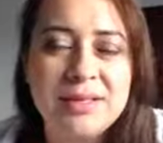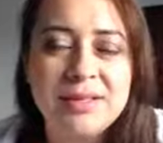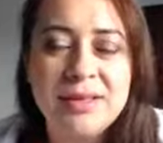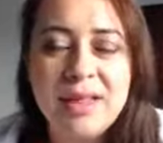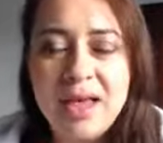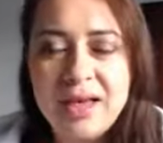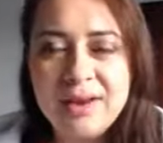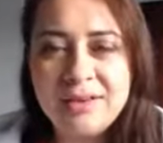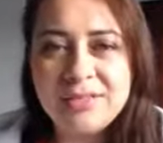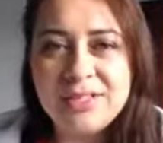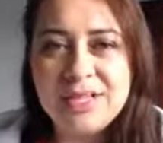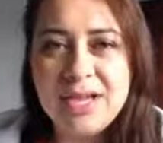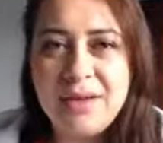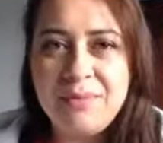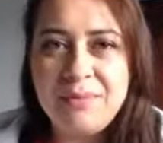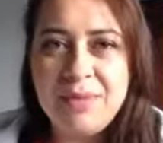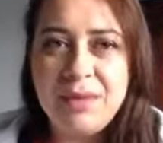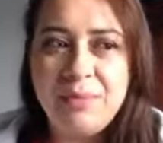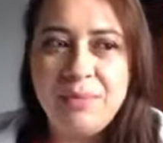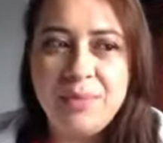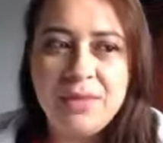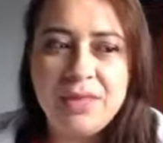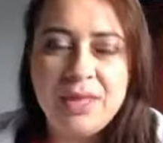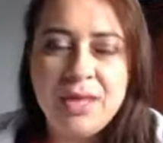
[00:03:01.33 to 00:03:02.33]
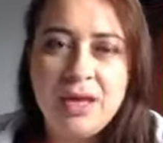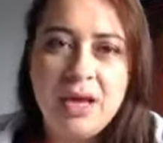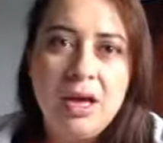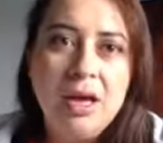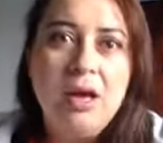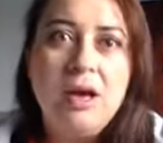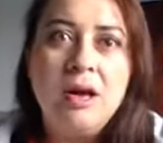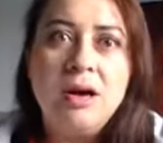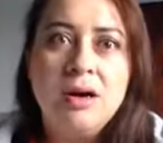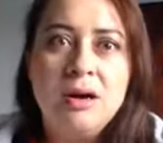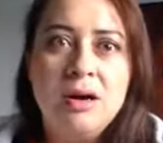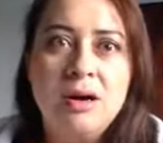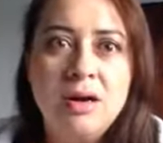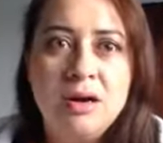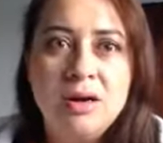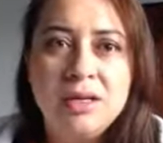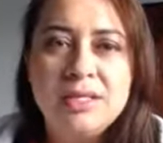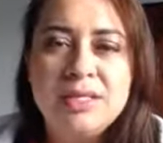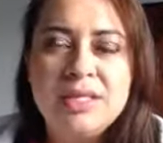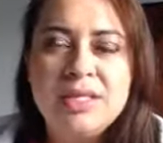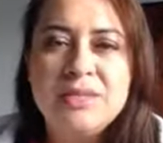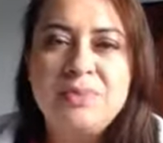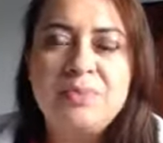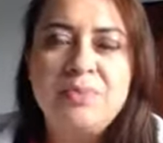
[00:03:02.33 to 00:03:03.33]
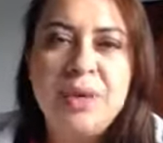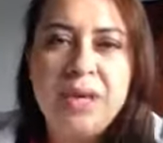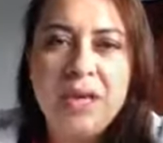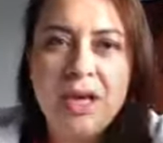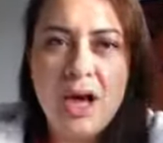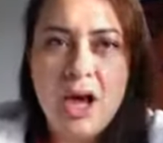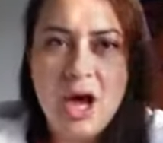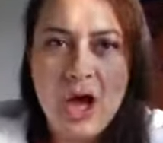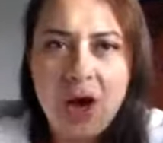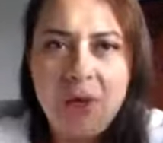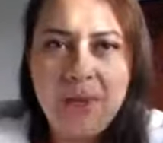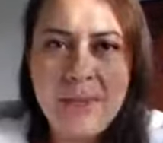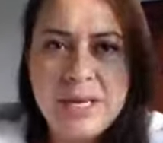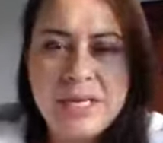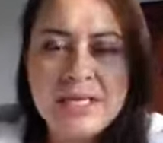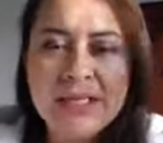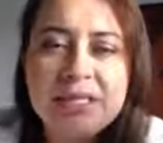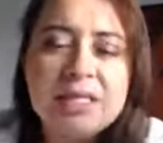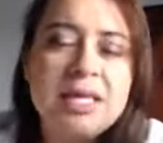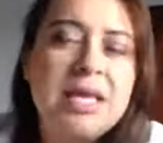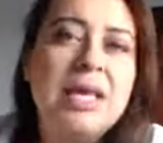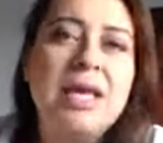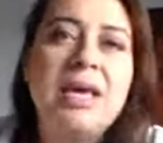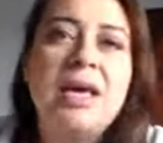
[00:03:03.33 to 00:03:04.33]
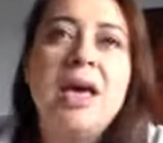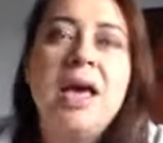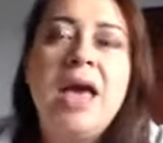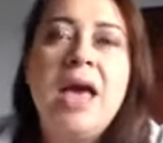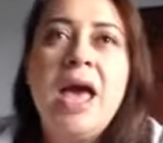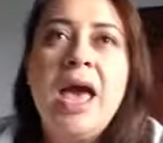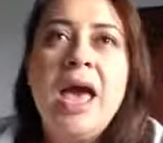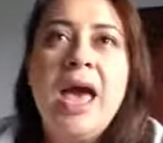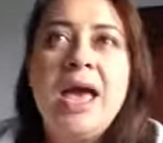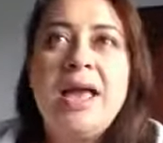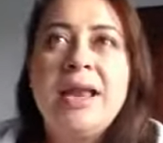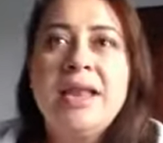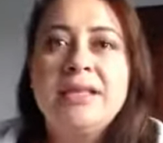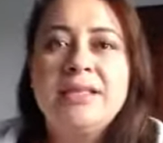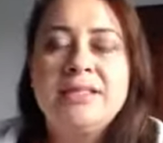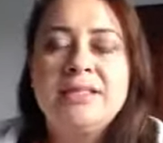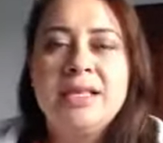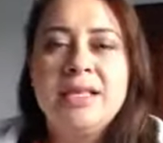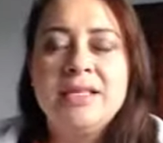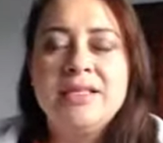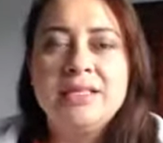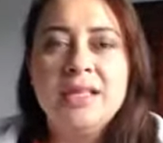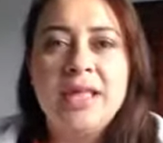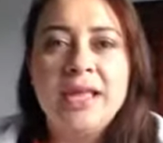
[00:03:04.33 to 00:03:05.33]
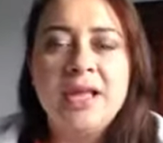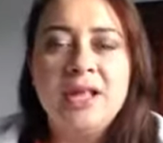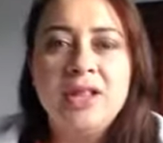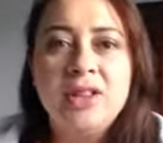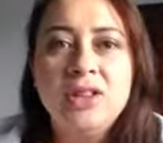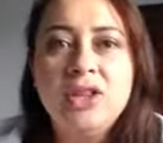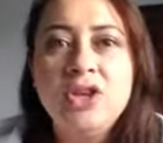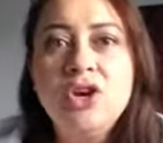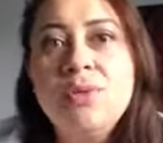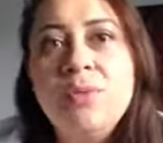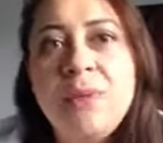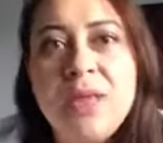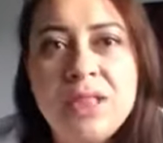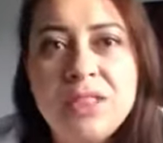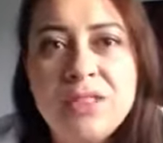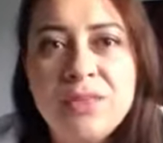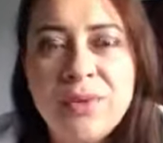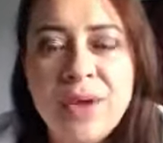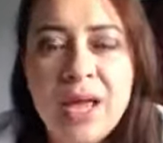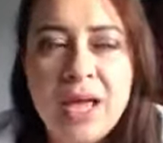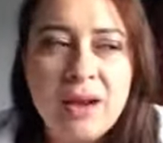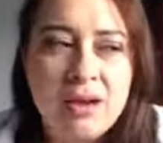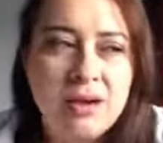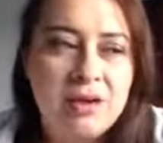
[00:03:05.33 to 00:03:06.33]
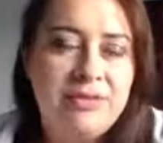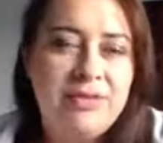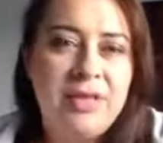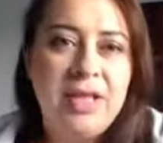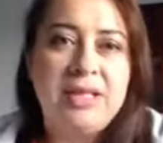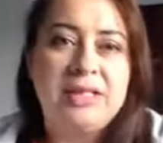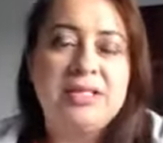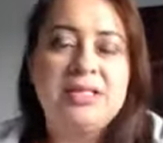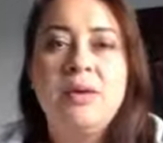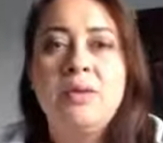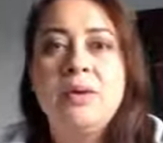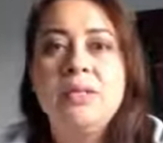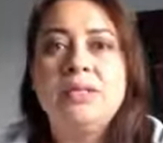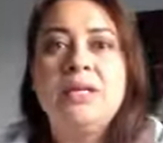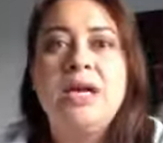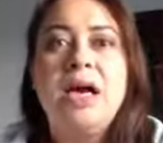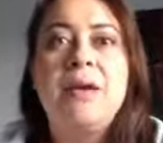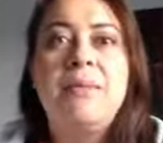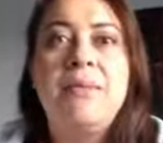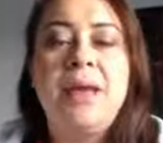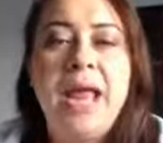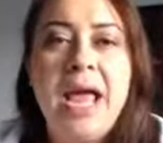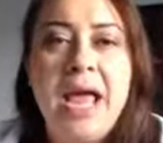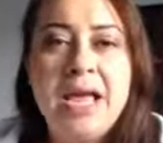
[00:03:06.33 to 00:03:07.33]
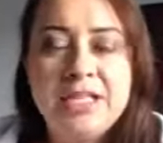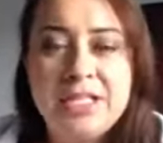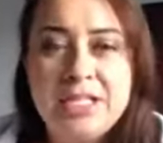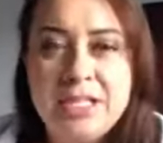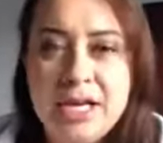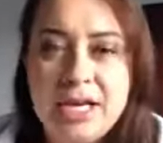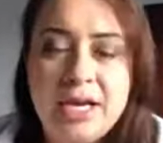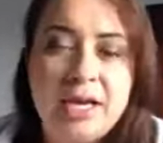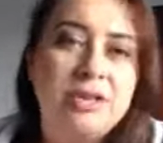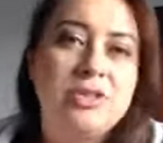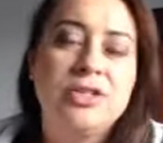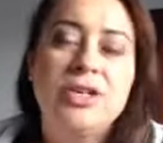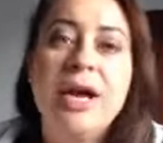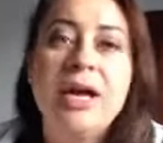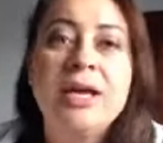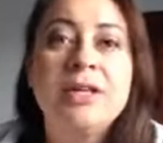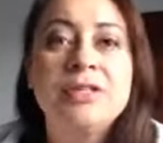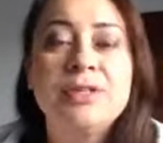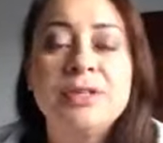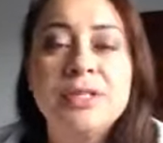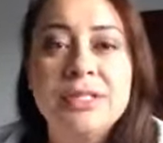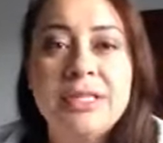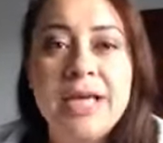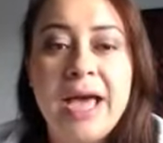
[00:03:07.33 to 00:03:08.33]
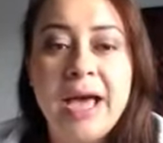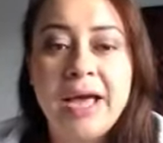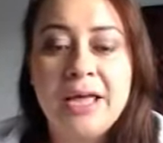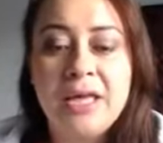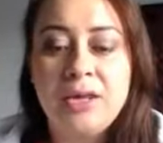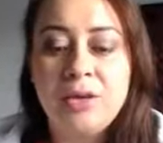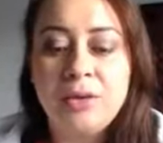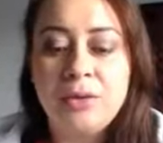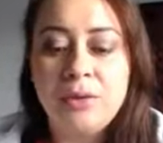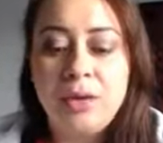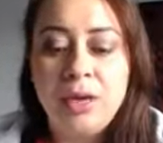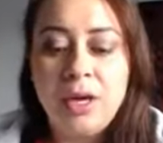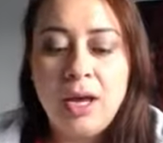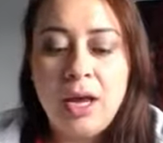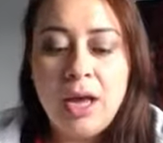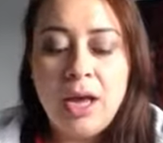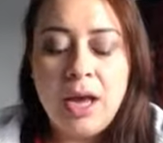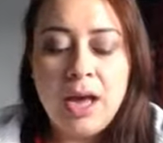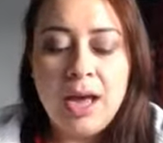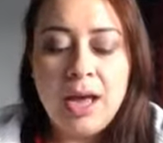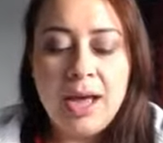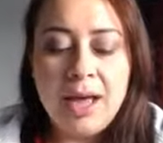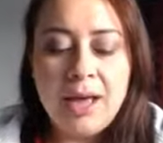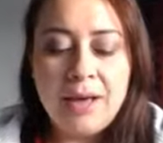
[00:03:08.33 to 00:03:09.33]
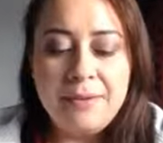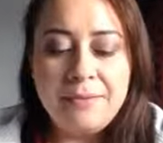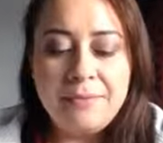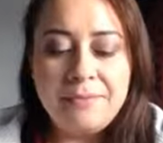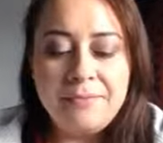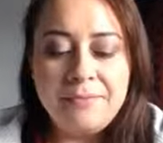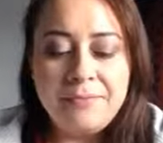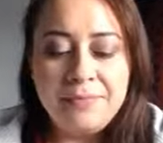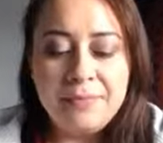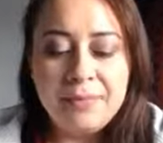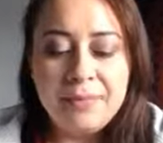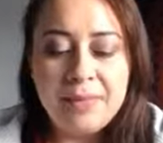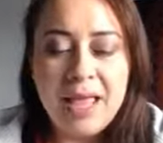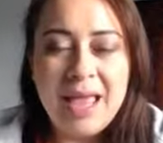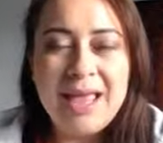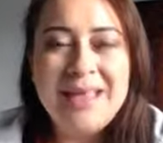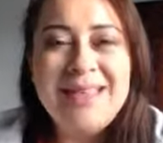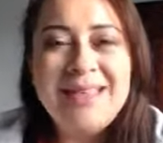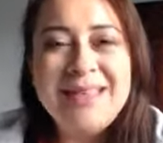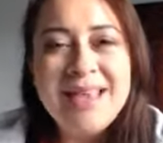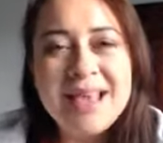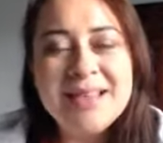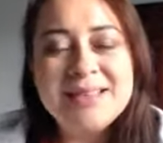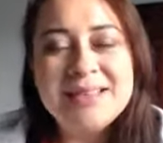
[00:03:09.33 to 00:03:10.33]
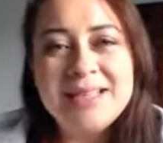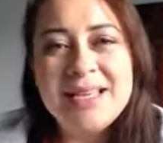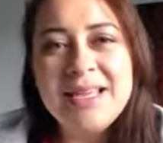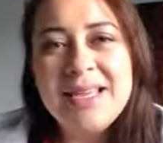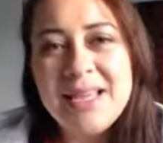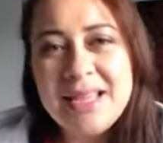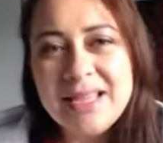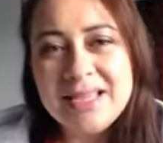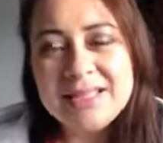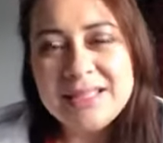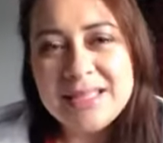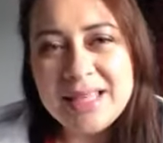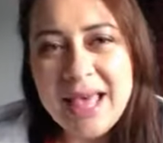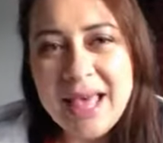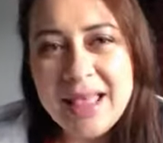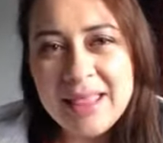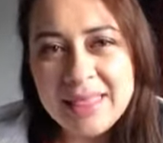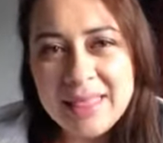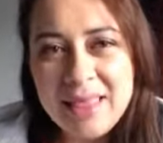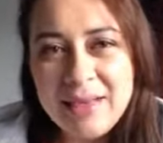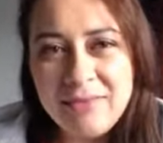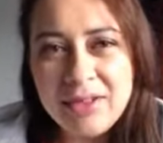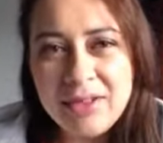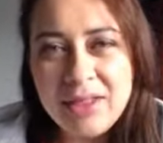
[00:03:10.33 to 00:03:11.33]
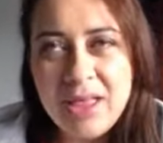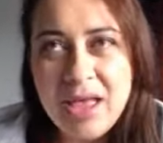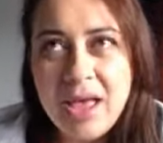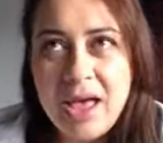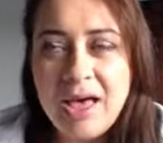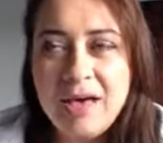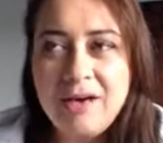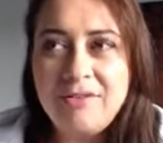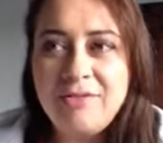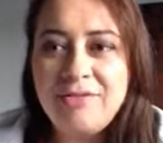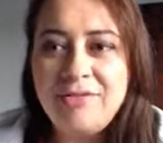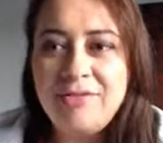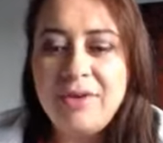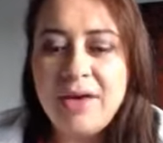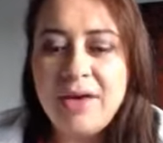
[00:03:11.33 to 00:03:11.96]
lot of time people think, oh, it's this big ominous thing, and it's like a looming threat, or like someone's coming at you, trying to attack you. And yes, it is that level of